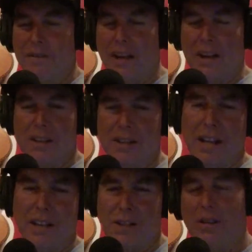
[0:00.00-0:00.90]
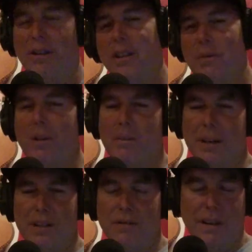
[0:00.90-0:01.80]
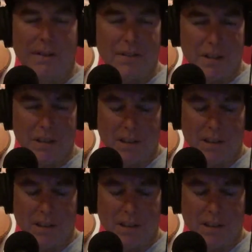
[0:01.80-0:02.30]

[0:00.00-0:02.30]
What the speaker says: That is currently one of my 2 favorites.